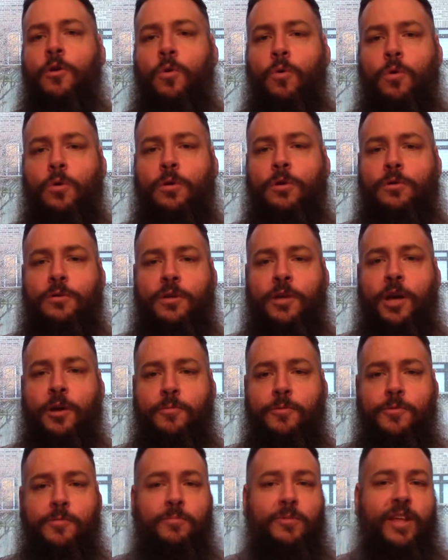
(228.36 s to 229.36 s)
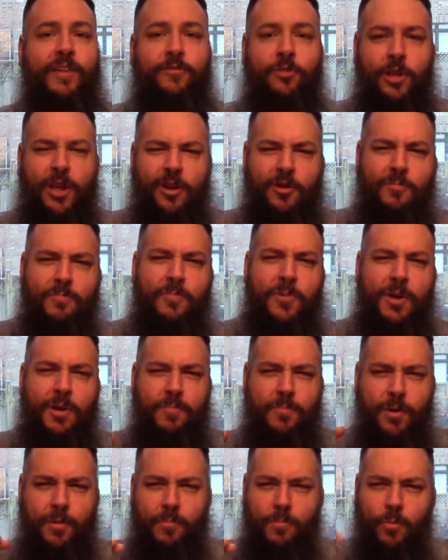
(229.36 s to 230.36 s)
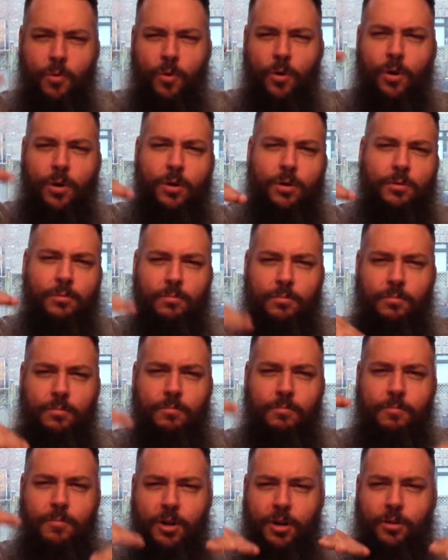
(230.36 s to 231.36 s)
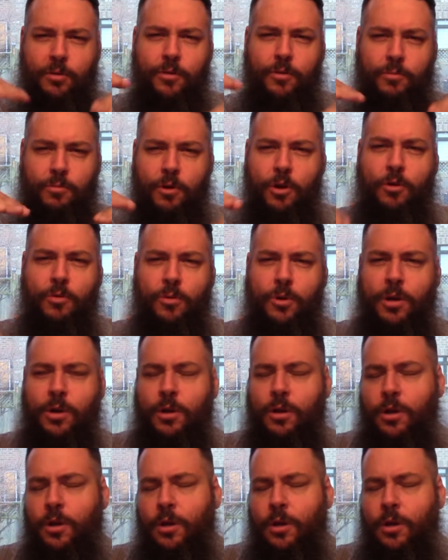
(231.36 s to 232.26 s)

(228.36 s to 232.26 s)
or helps them level out and be a bit more middle of the road.